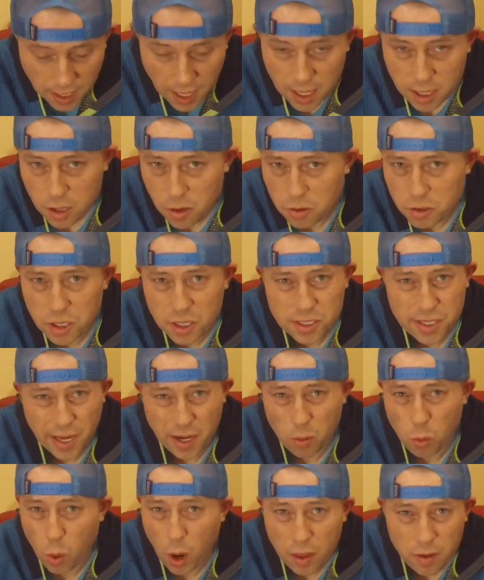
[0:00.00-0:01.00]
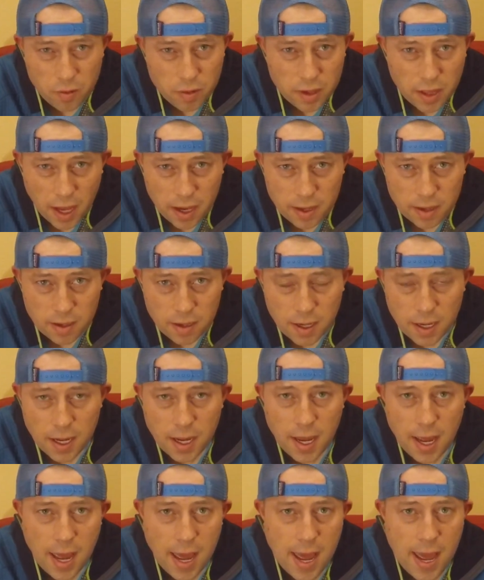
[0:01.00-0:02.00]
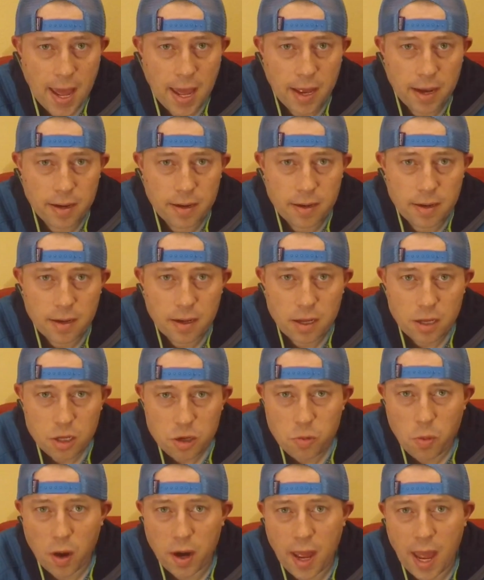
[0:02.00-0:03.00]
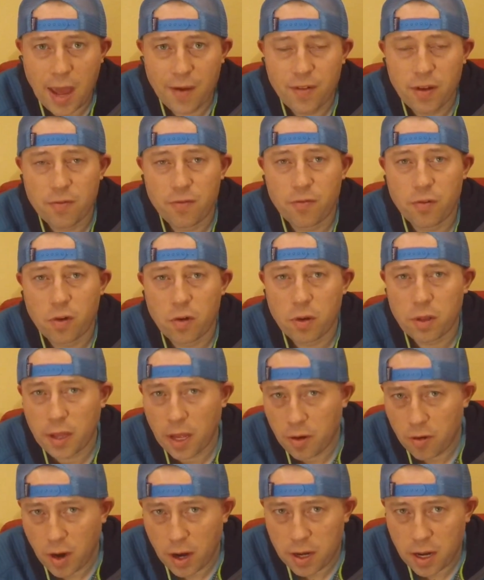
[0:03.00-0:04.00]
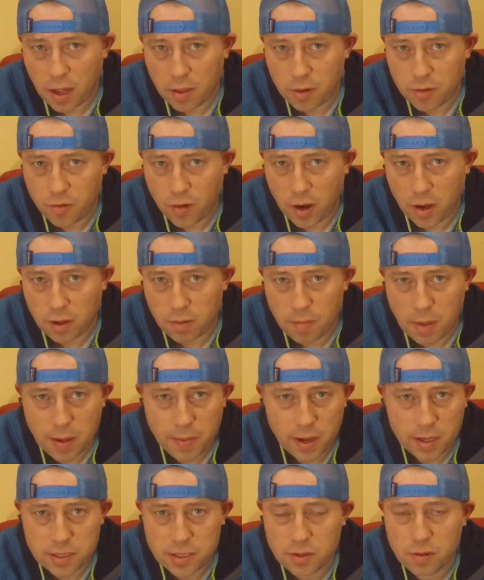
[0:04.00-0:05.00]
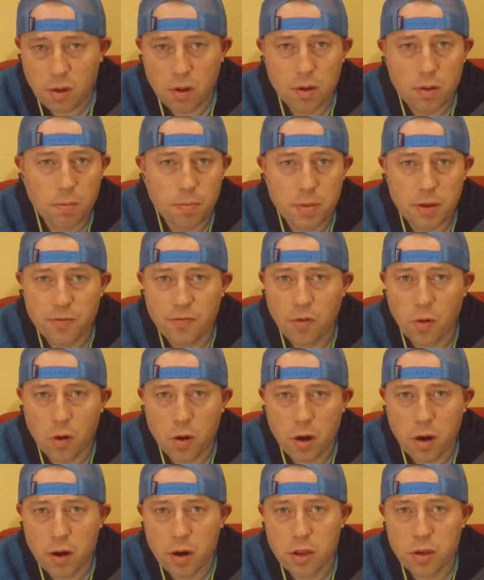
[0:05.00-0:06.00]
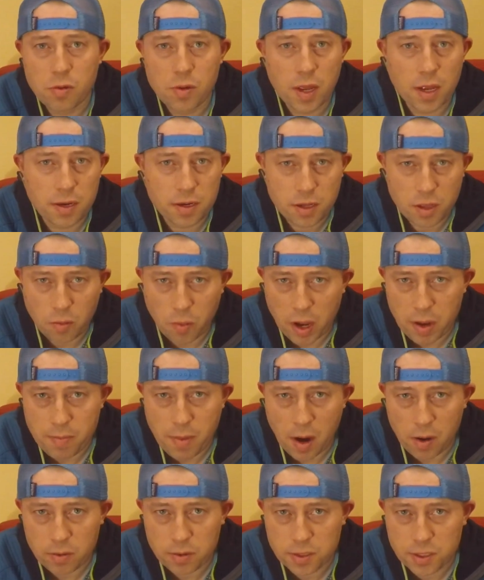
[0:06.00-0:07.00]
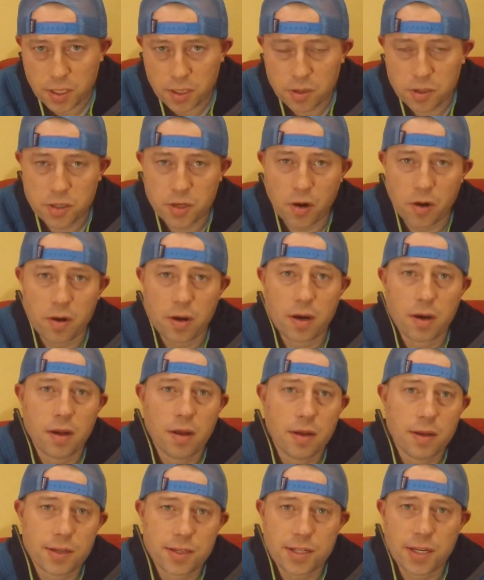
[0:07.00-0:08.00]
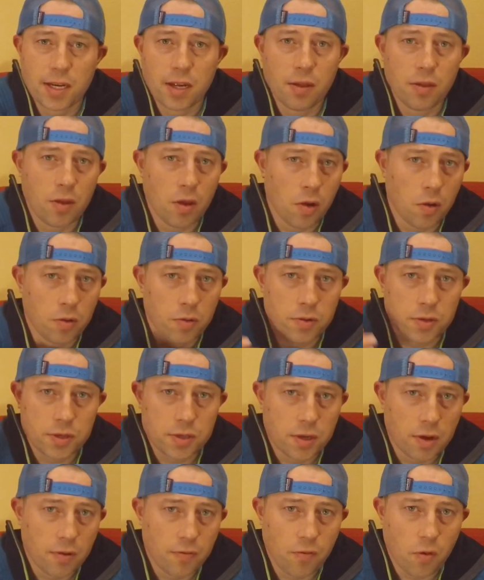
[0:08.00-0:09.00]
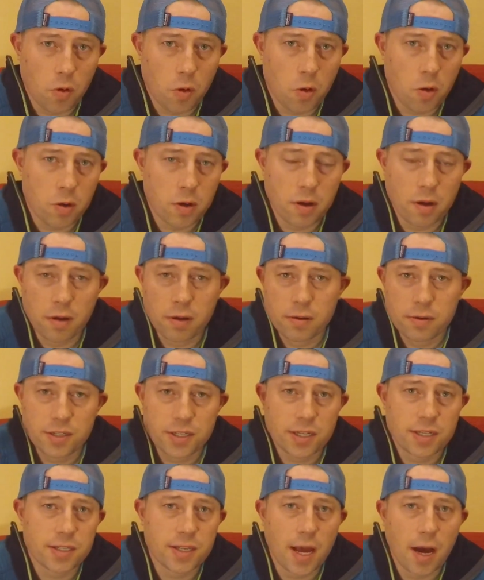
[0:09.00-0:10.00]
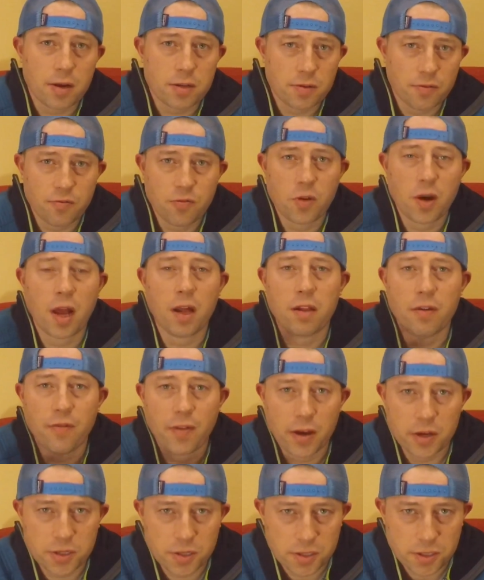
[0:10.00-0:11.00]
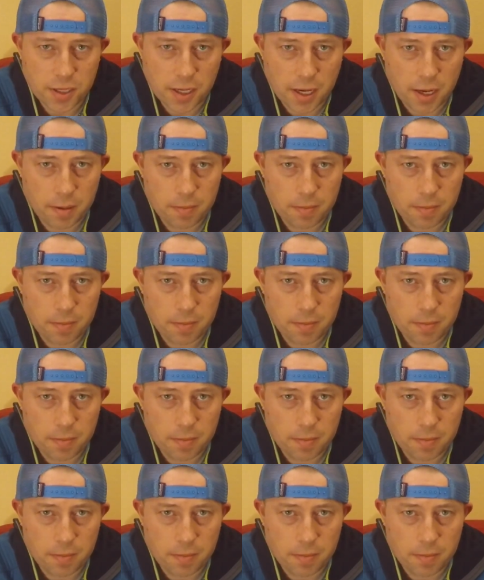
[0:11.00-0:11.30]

Usually it's like weather related, and you want to have it for later on down the trail. Maybe it's before you get into the White Mountains and you start seeing those 4,000 to 6,000 foot elevations again.